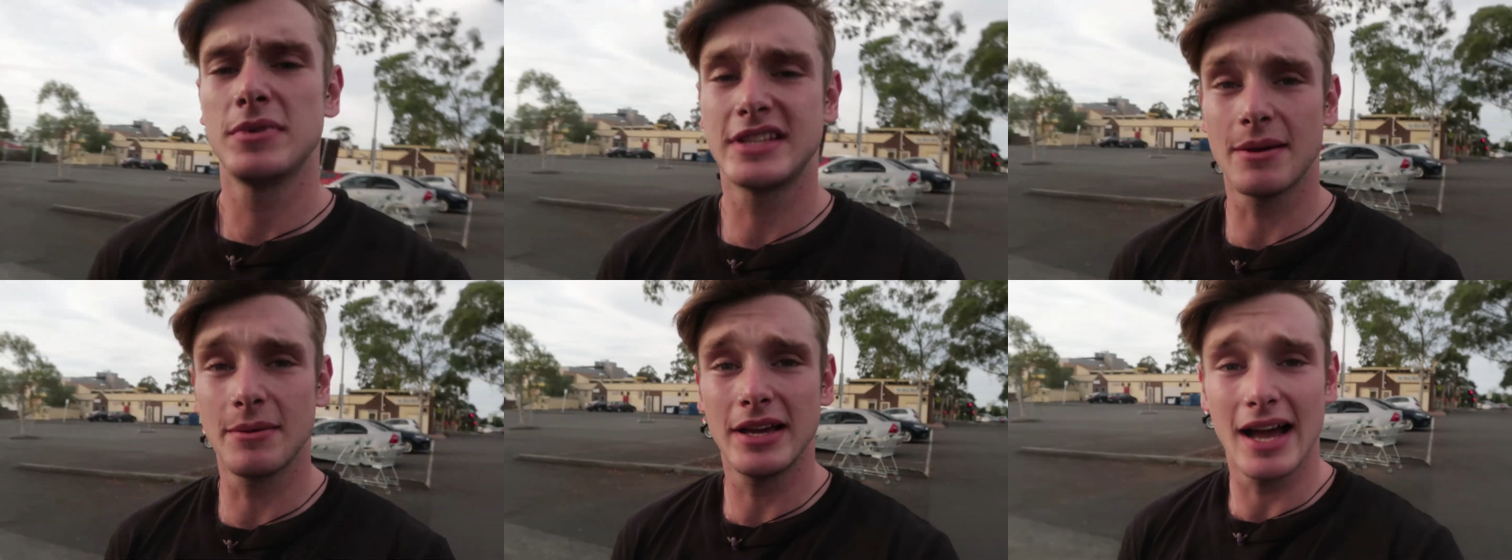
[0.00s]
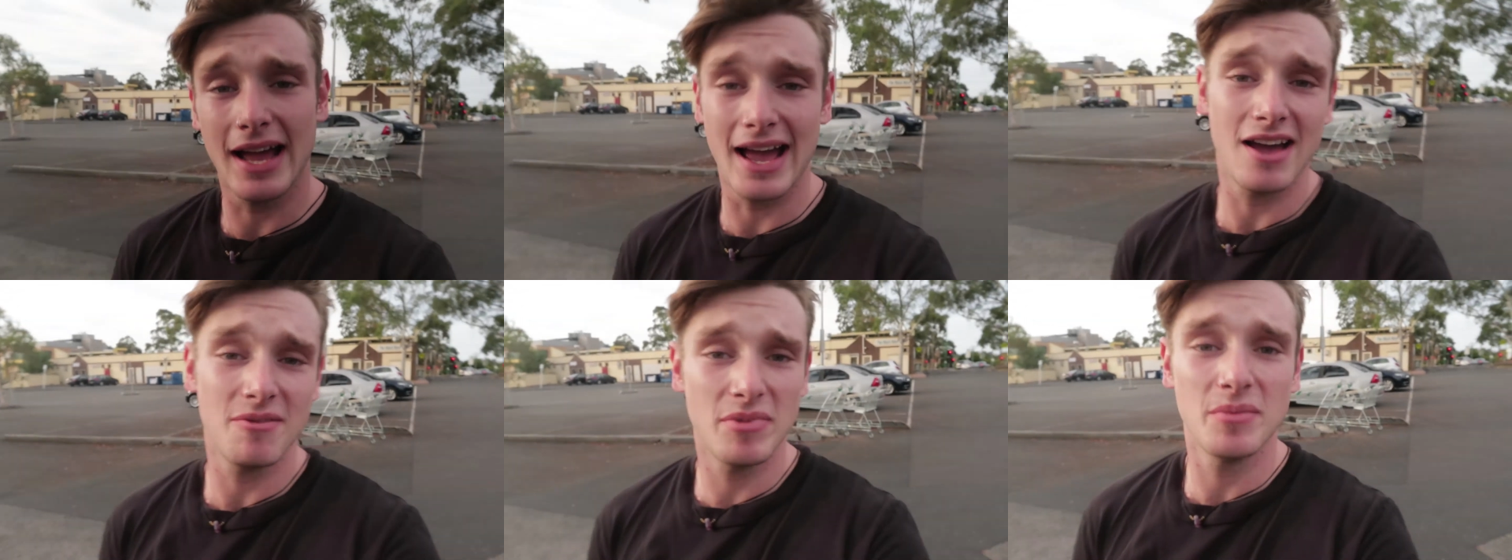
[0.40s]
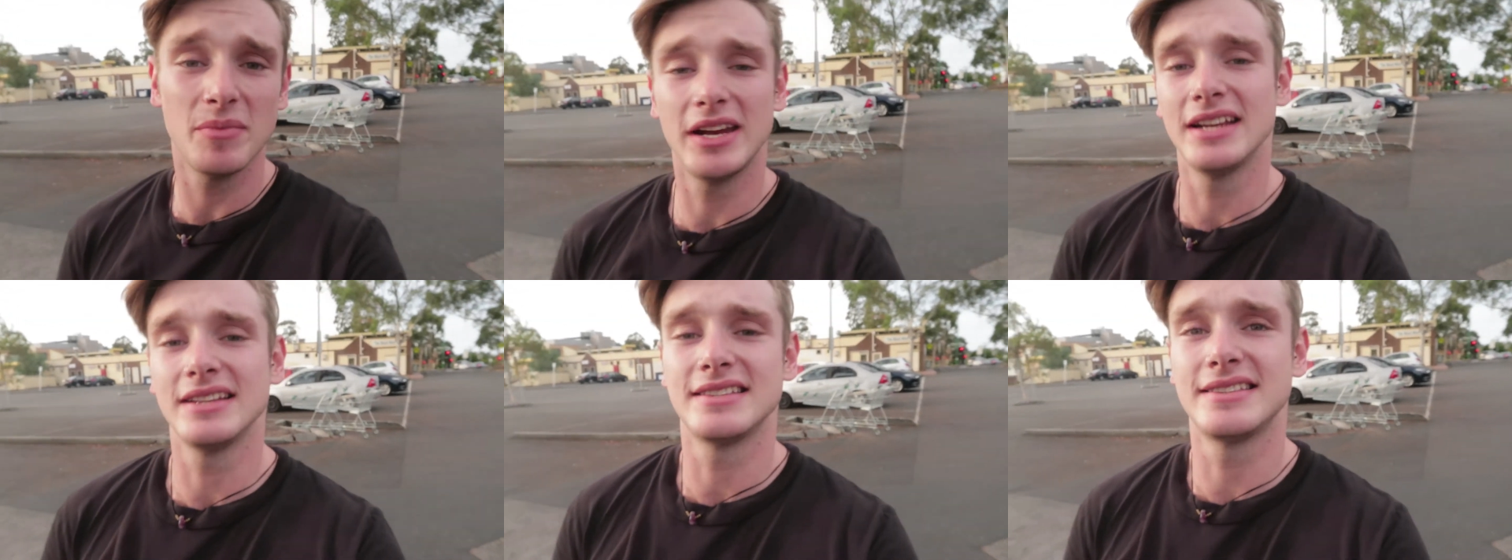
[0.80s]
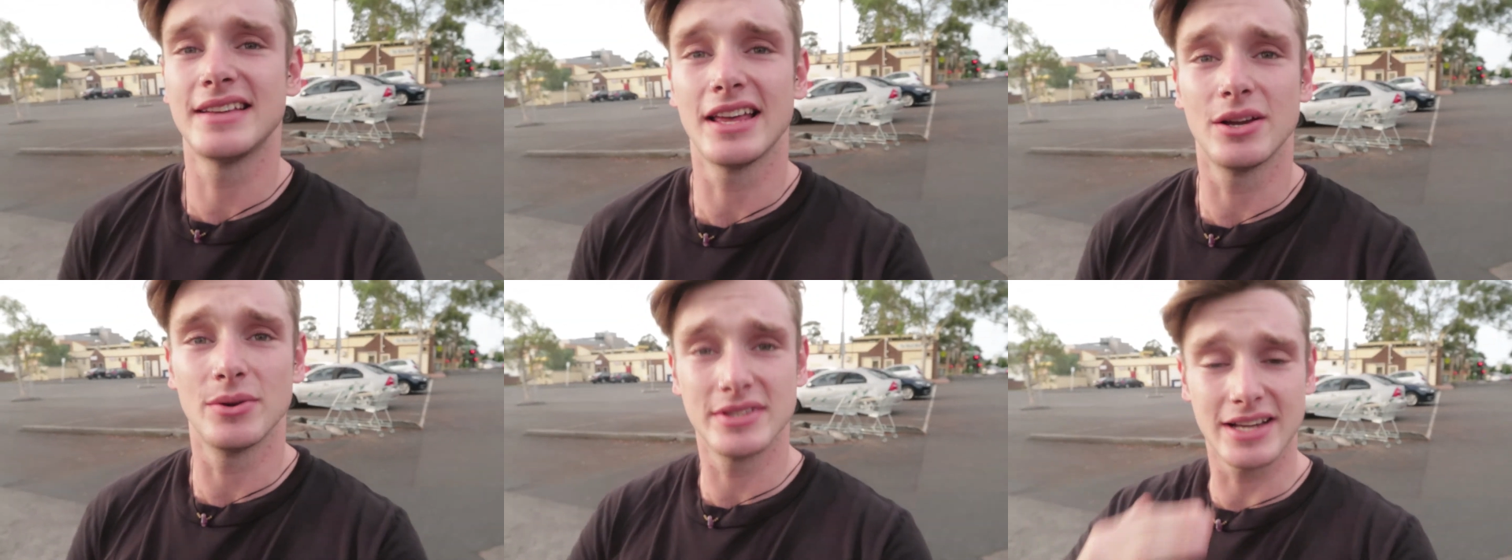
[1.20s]
But something I have been meaning to
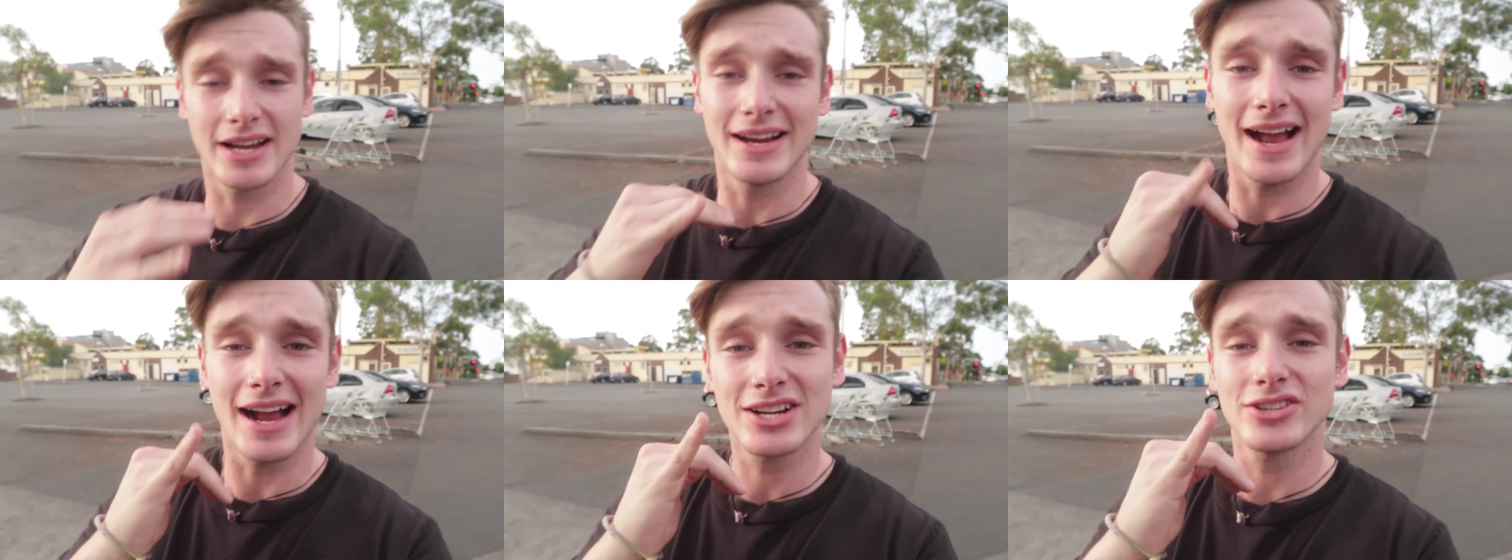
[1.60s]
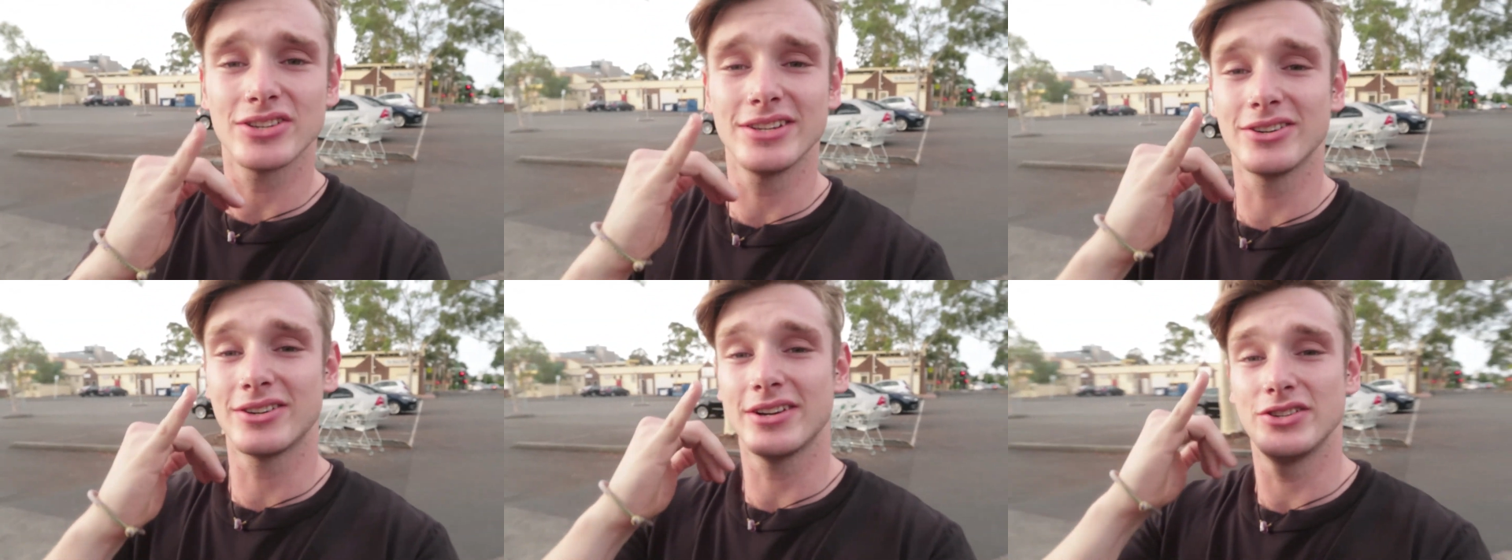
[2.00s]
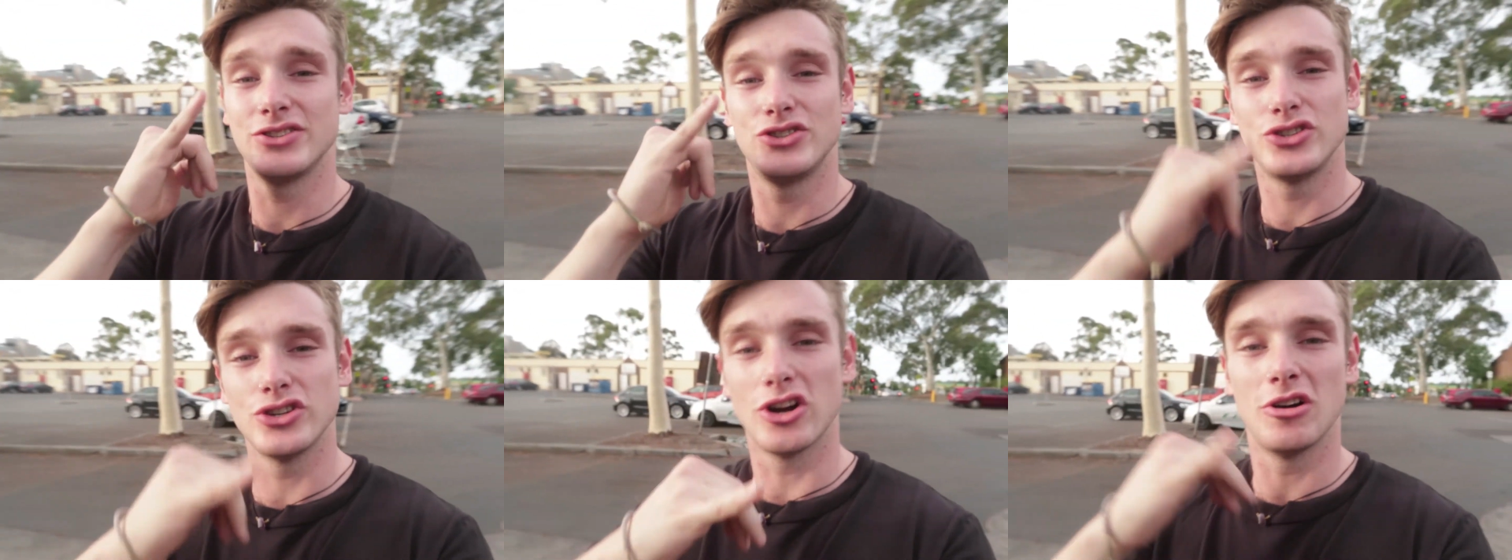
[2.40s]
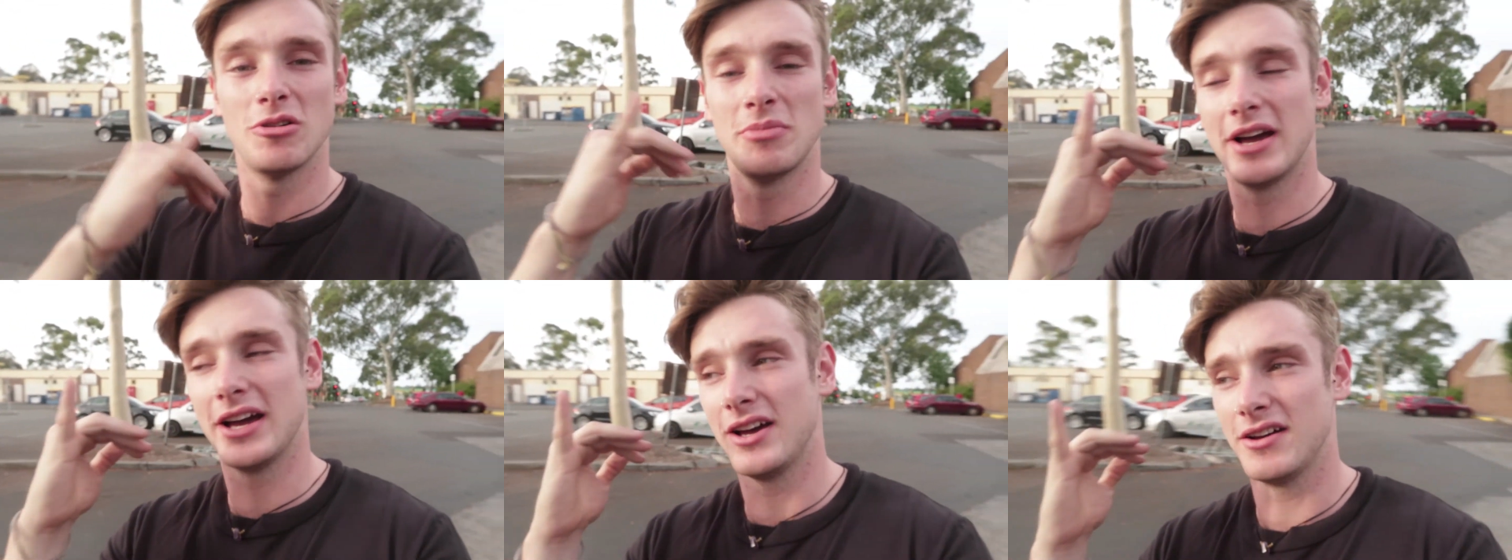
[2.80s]
tell you is I actually got a
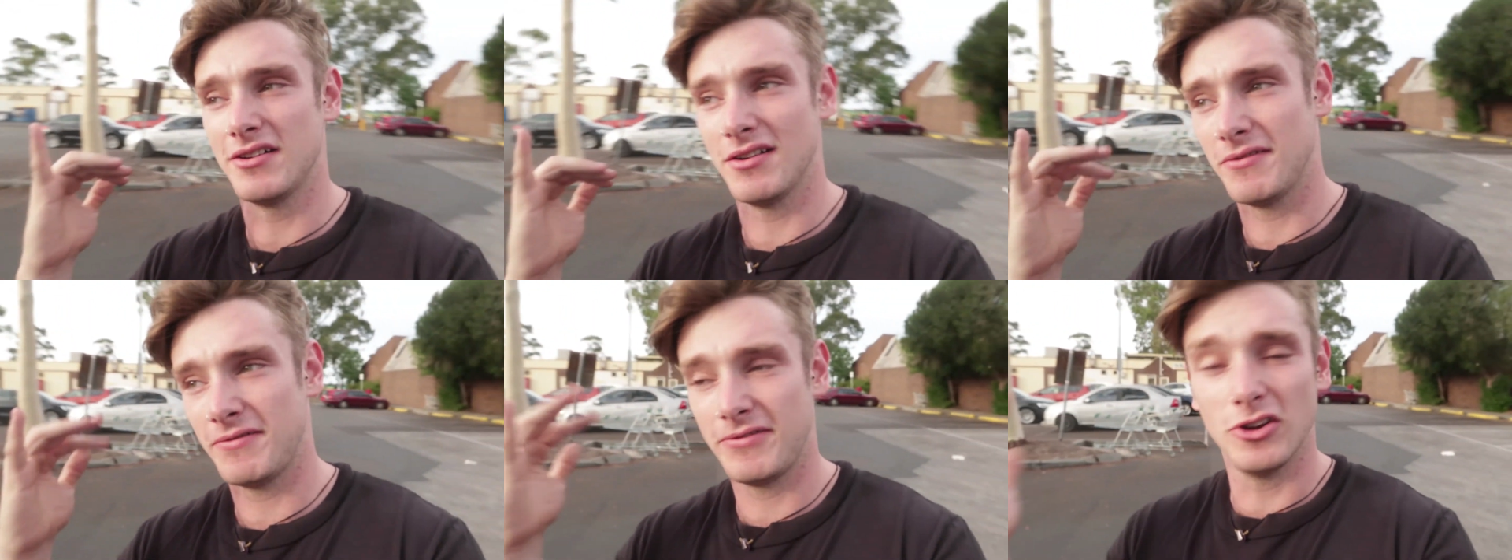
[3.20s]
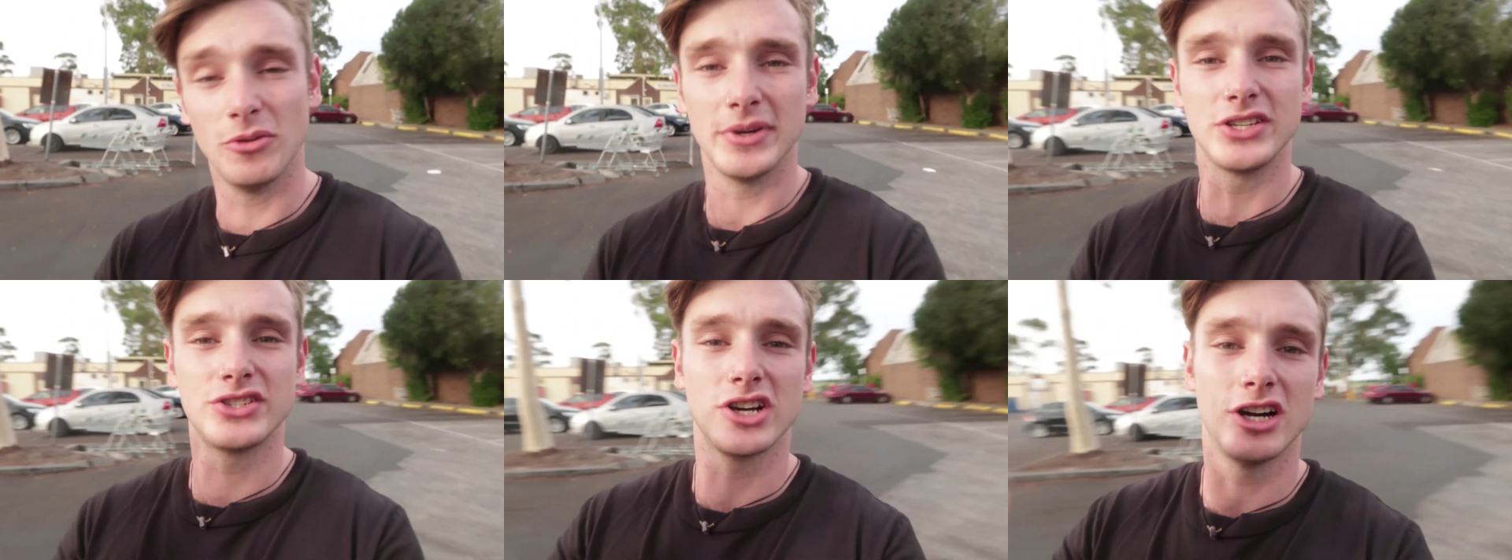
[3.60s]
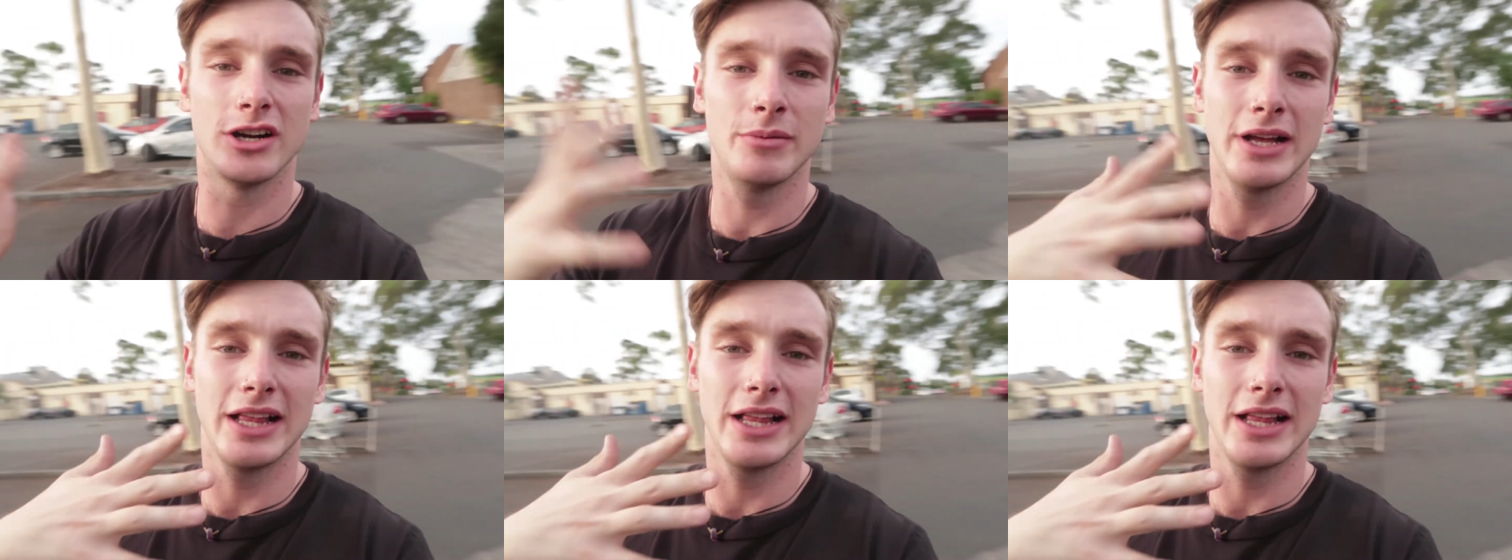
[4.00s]
job, a filming job.